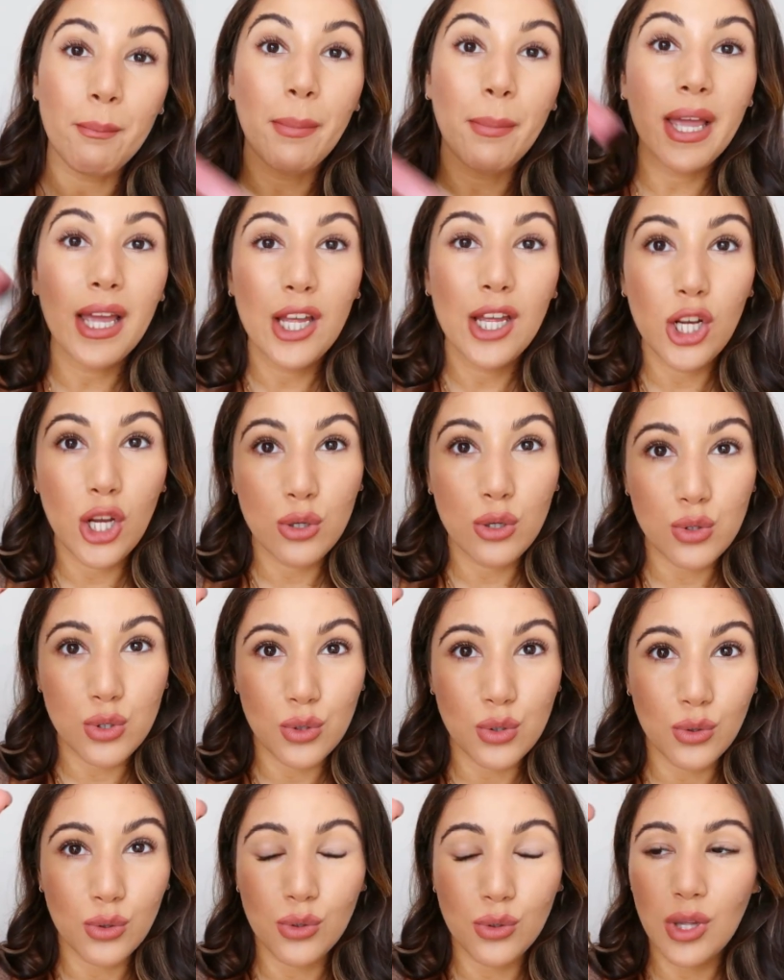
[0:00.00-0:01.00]
Pillow
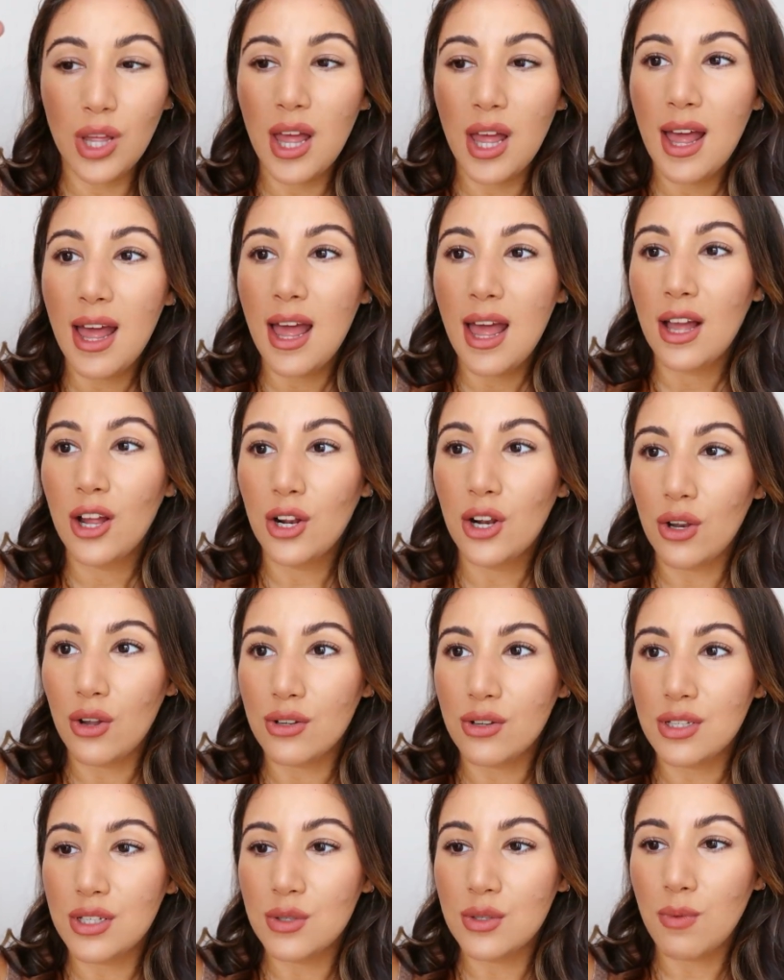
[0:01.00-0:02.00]
Talk
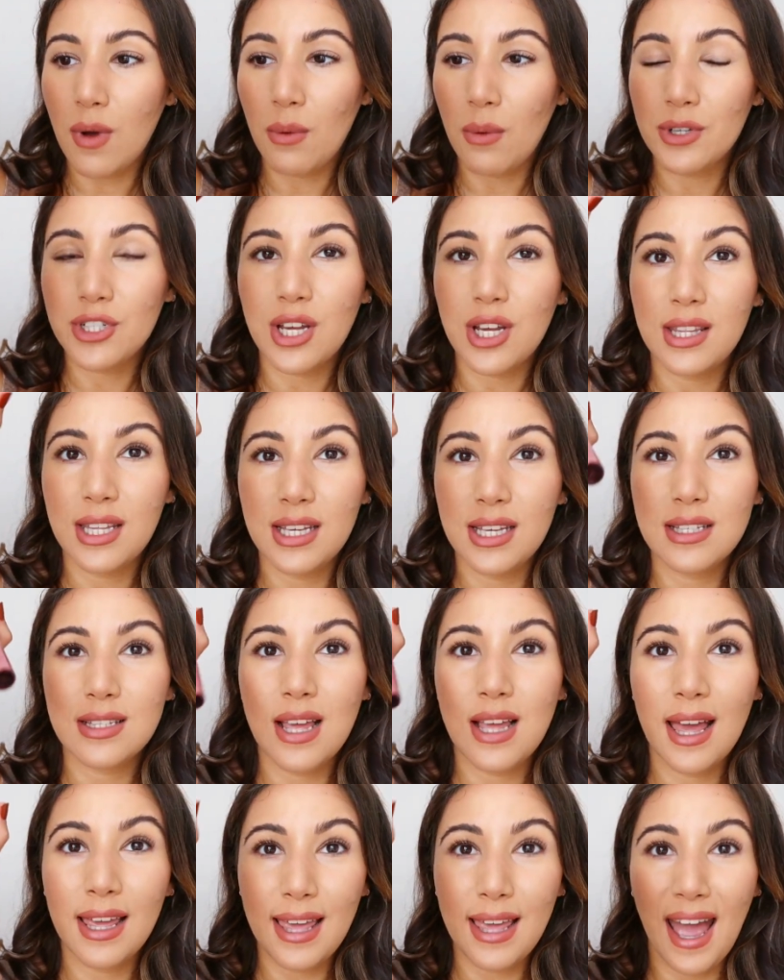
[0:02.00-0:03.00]
gloss as well, which I think is,
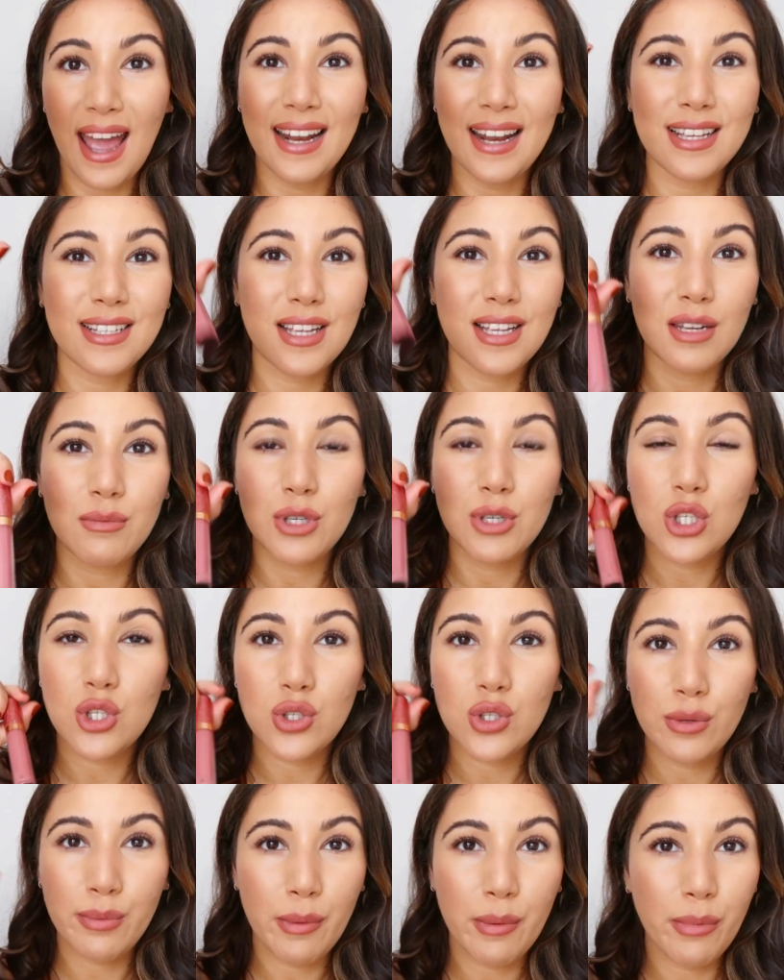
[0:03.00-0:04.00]
again, it's going to be
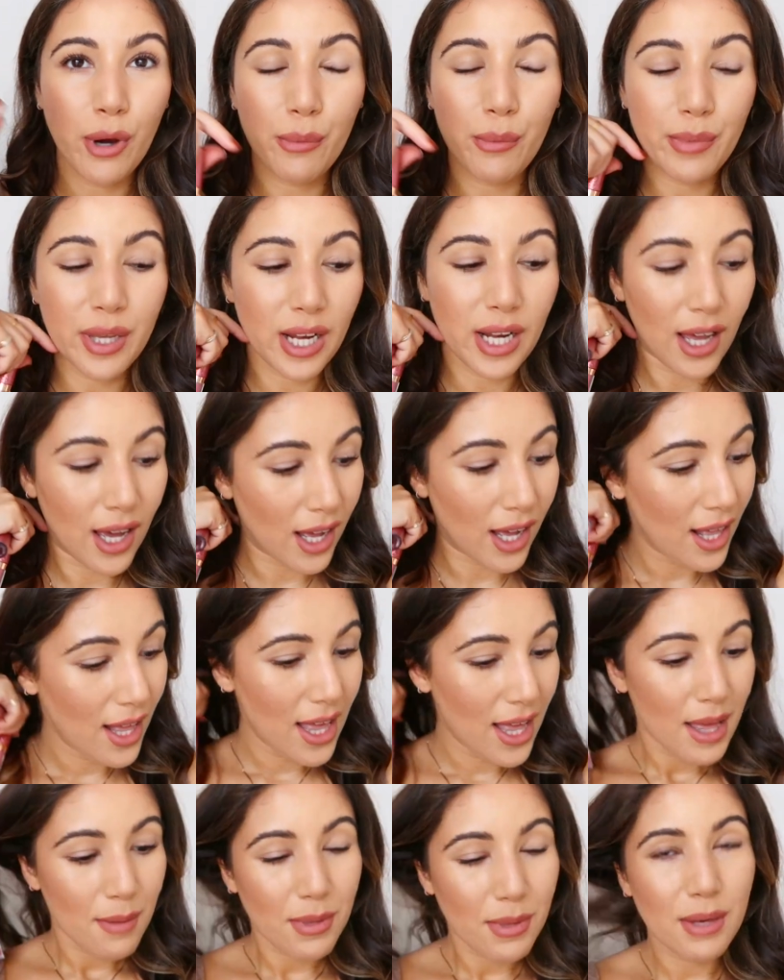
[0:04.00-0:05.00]
super popular.
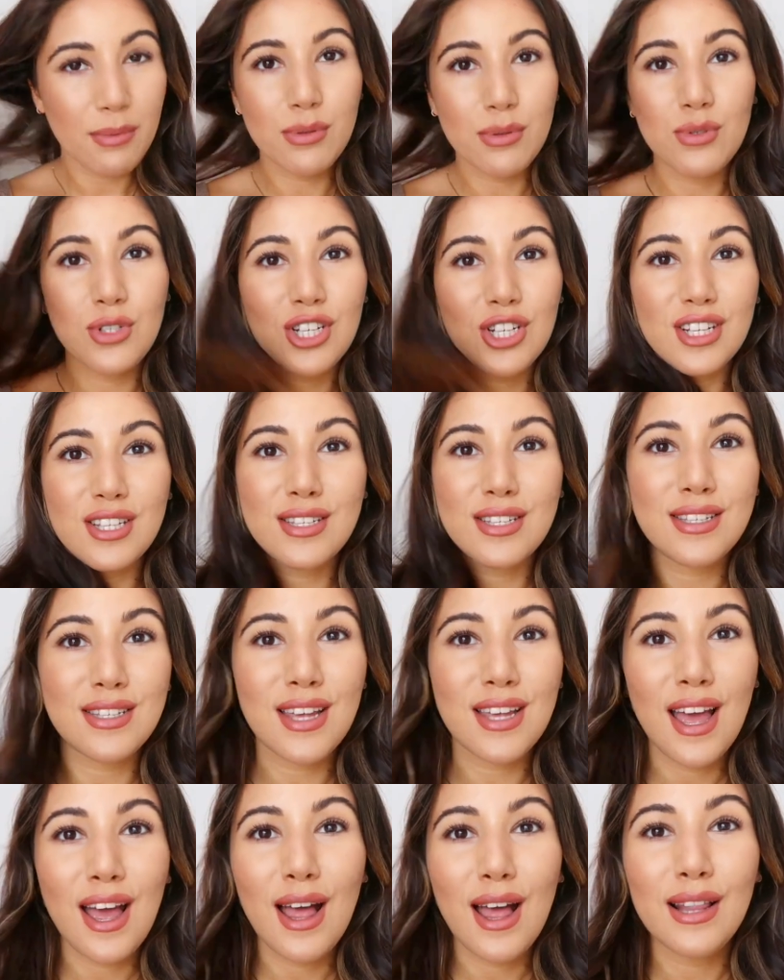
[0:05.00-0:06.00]
People
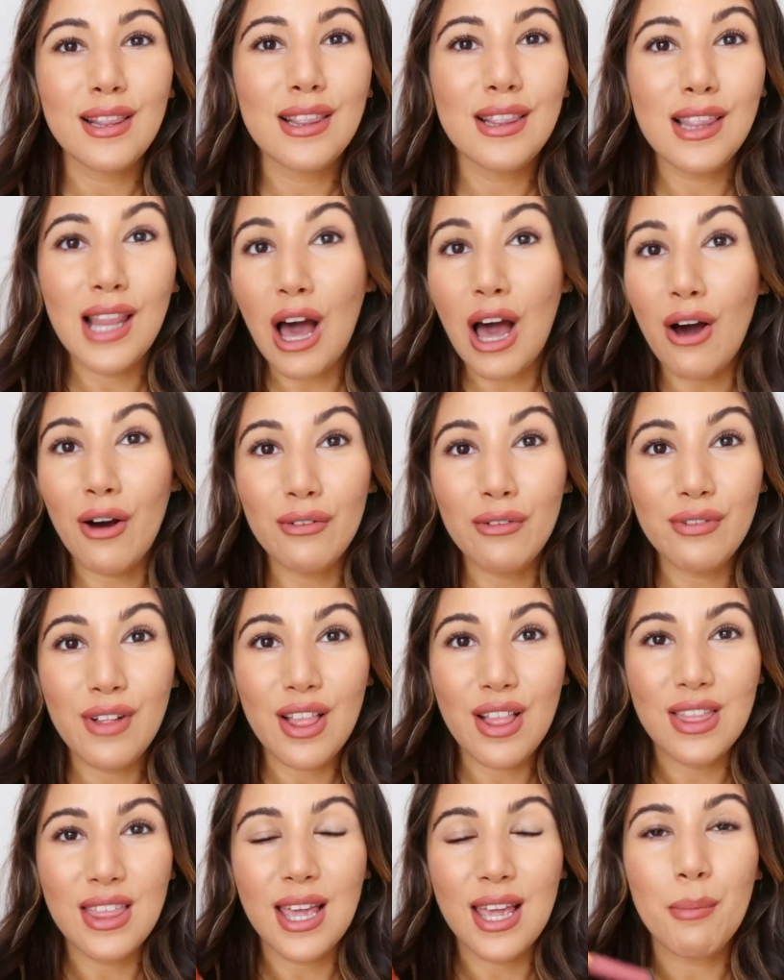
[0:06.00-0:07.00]
just love
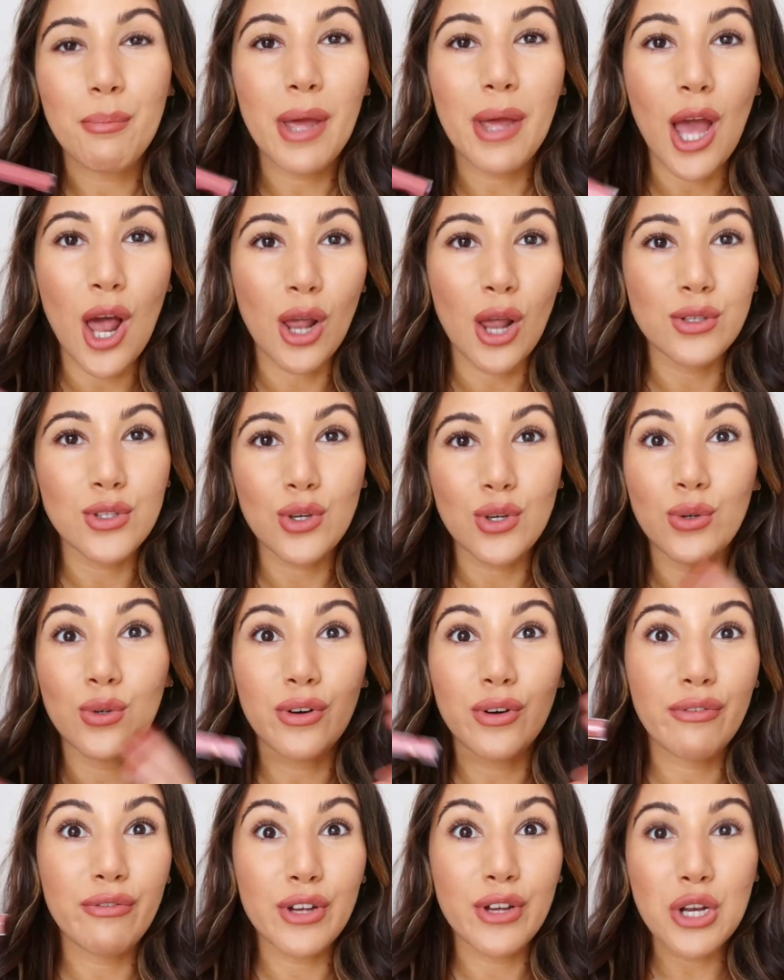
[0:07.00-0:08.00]
the Pillow
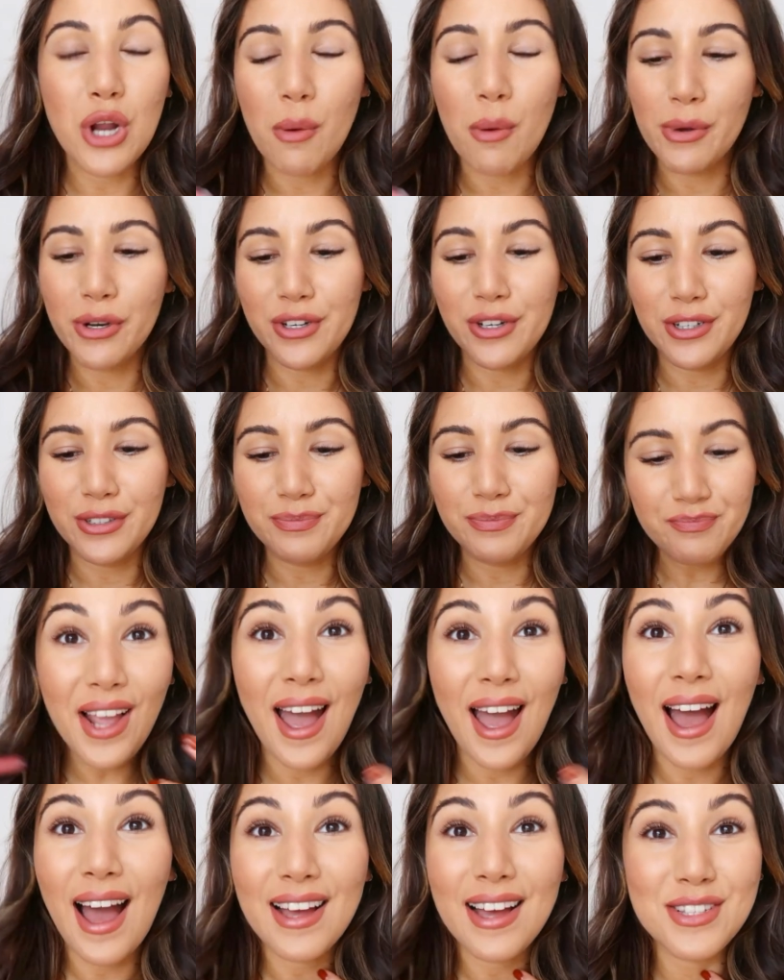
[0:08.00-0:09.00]
Talk phenomenon,
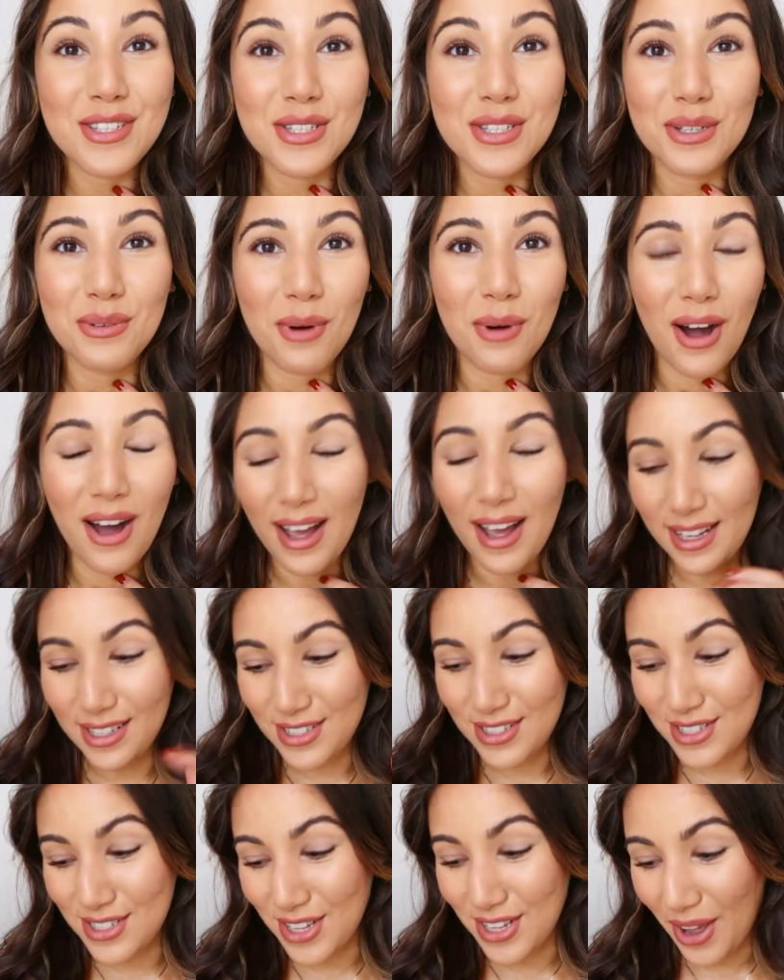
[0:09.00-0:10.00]
as do I.
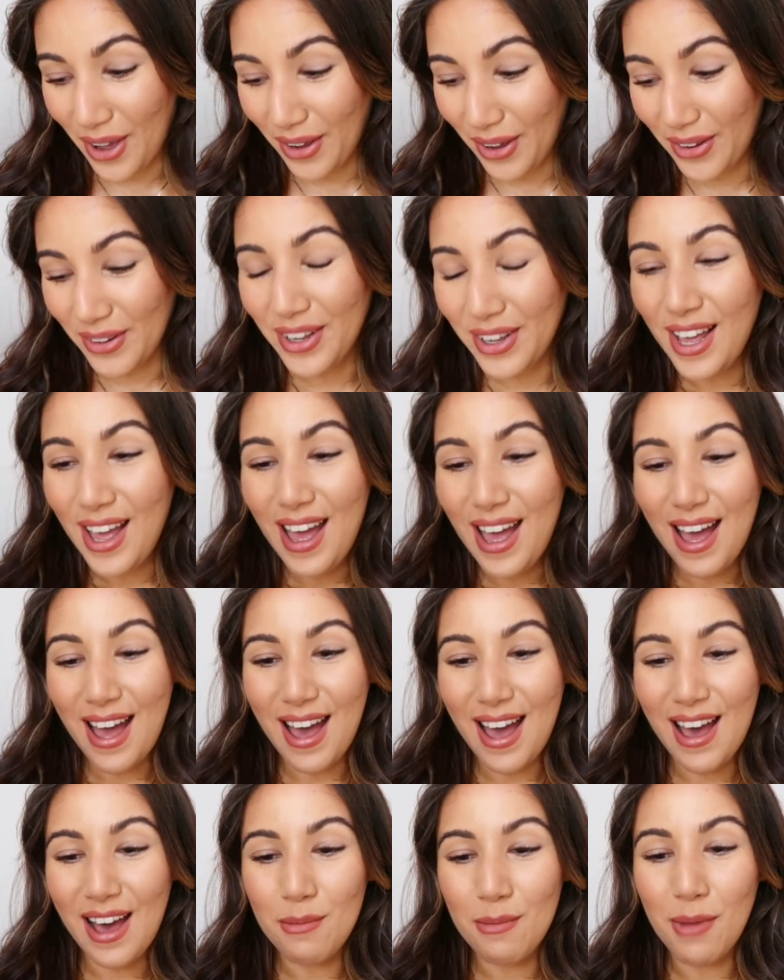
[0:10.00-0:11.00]
So
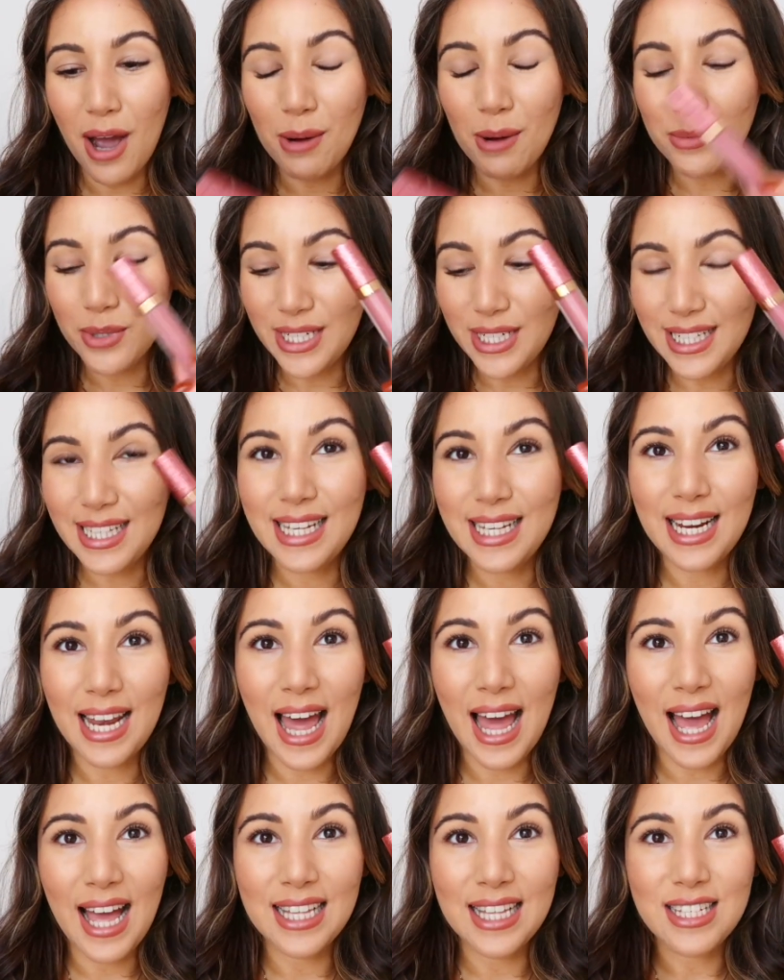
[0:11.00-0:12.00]
I'm really
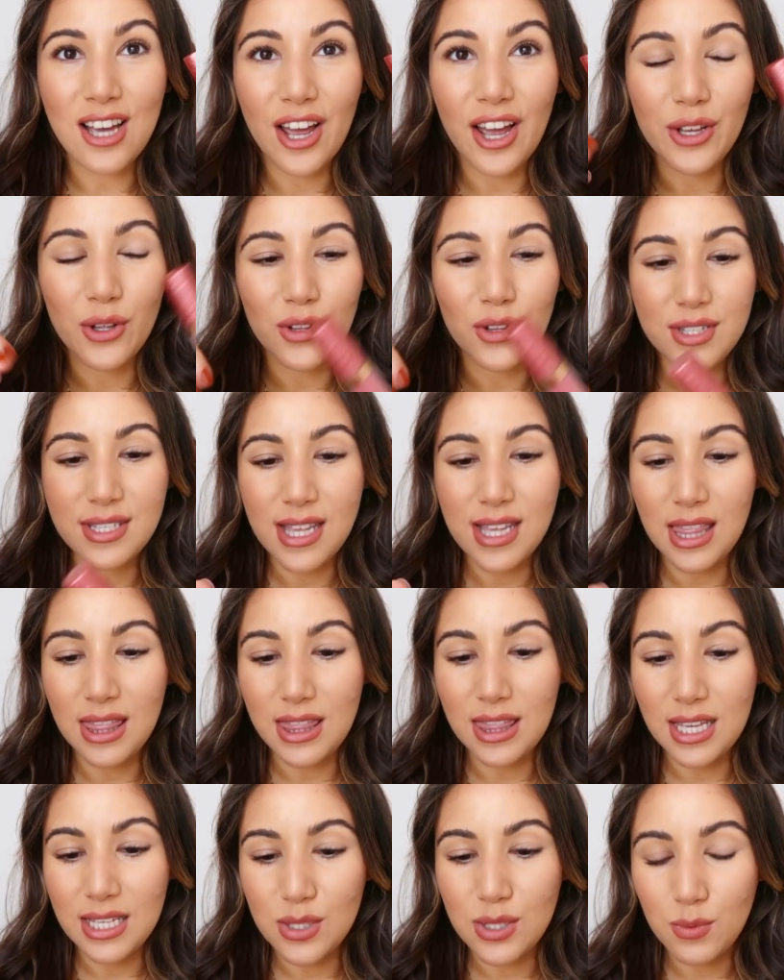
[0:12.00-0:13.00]
glad I got
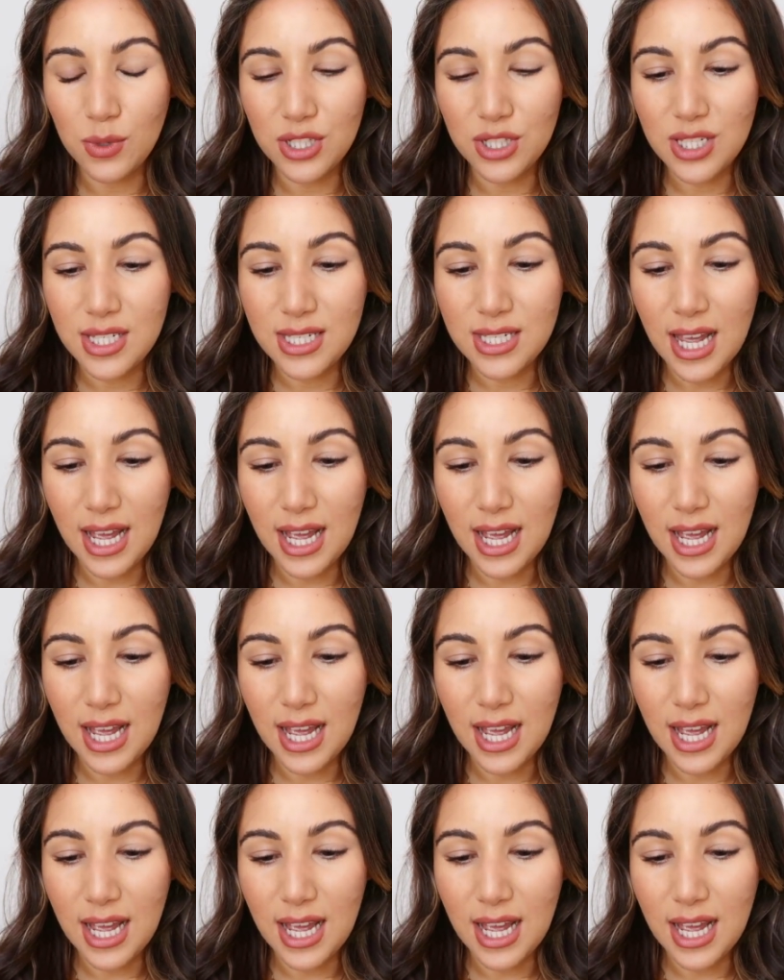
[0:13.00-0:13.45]
sent this one to